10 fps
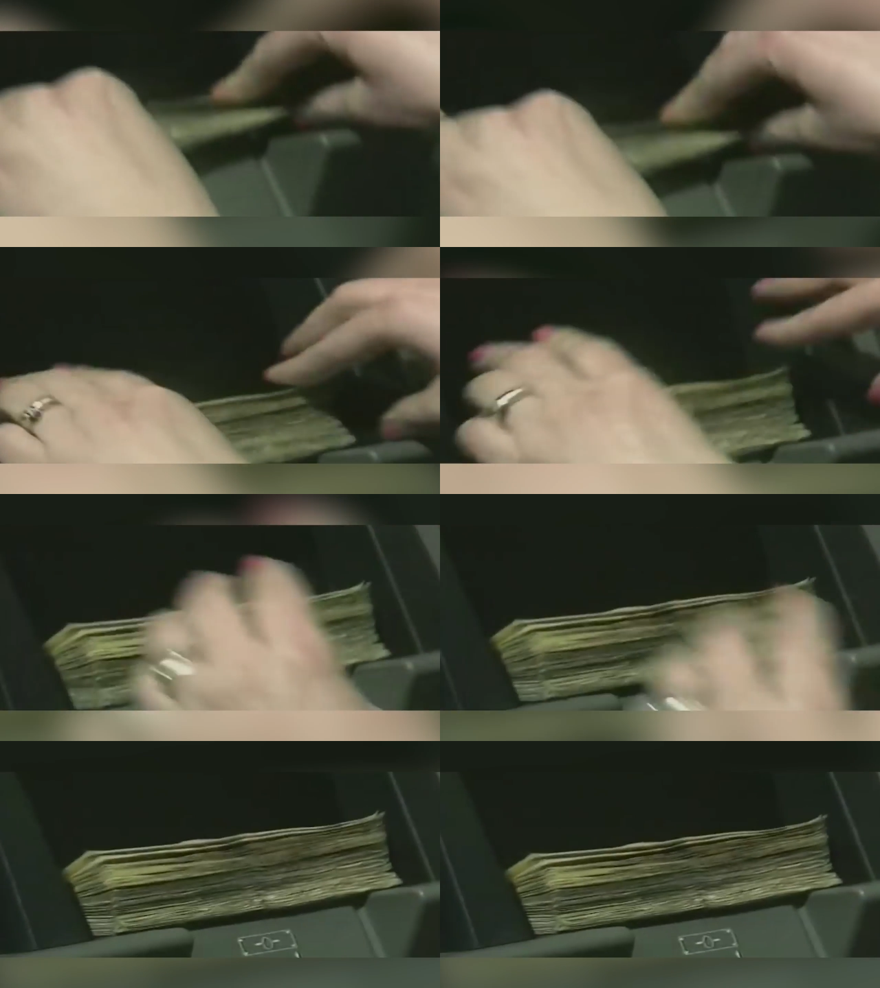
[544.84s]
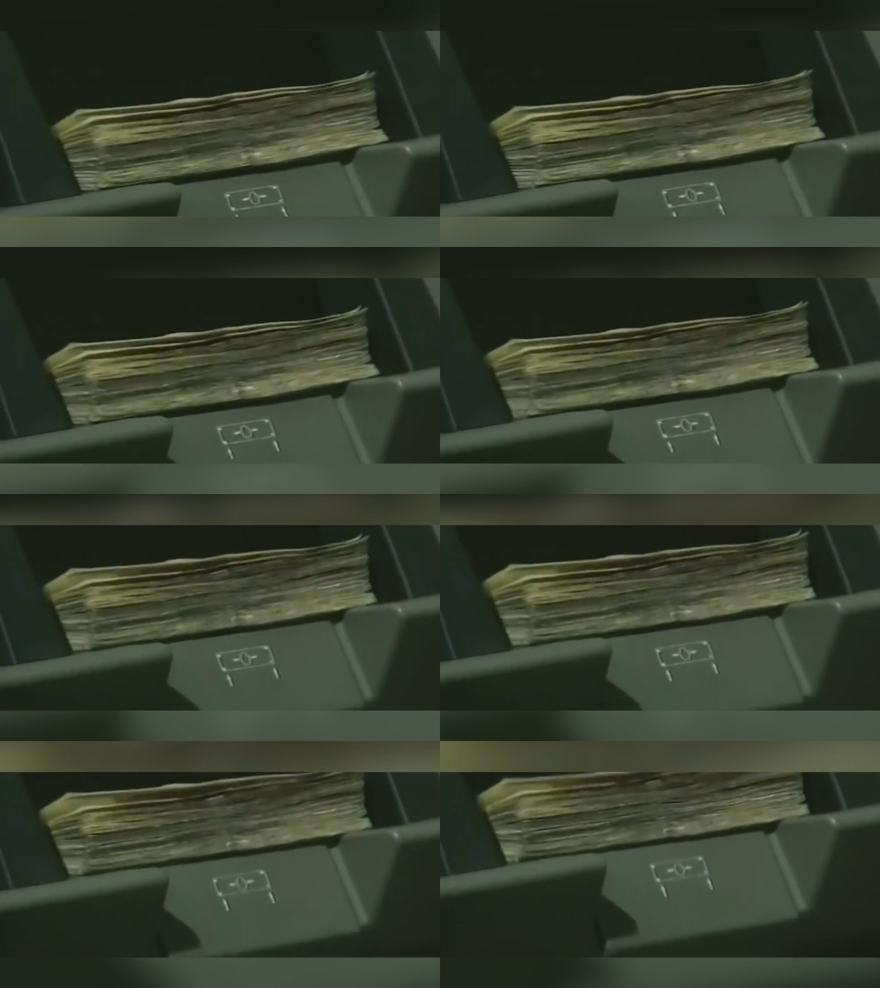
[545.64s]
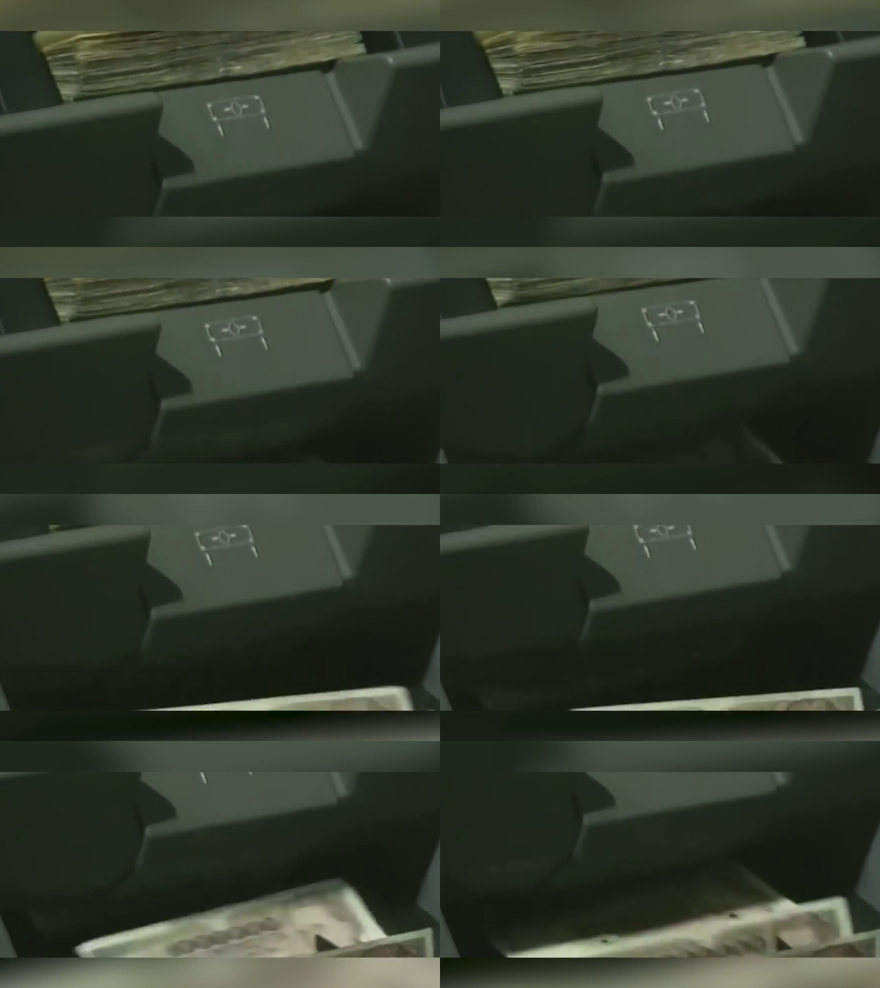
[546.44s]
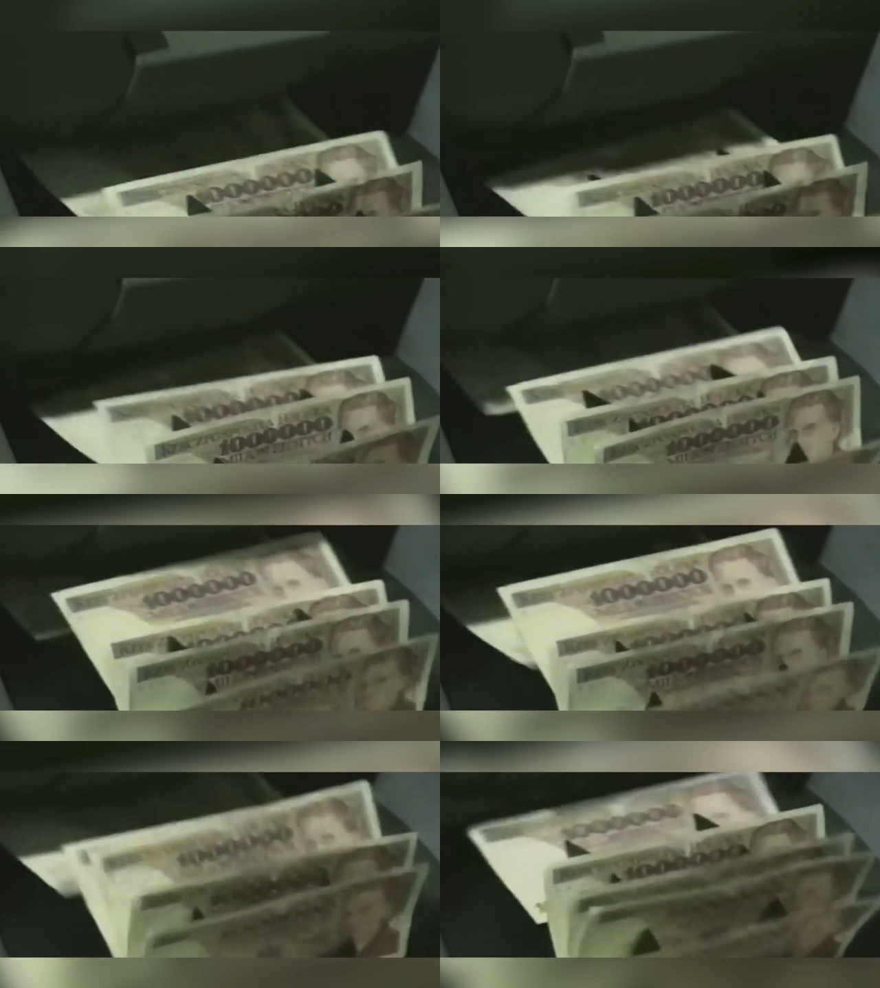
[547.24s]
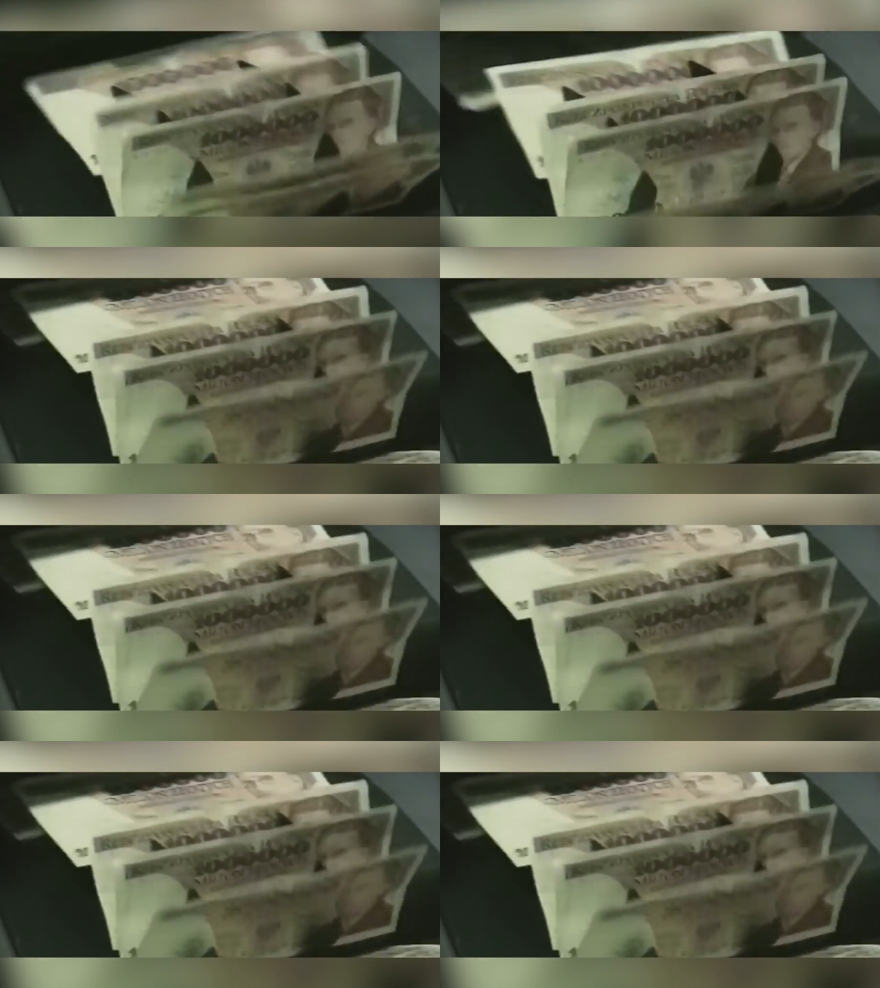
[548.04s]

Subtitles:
(no speaker visible)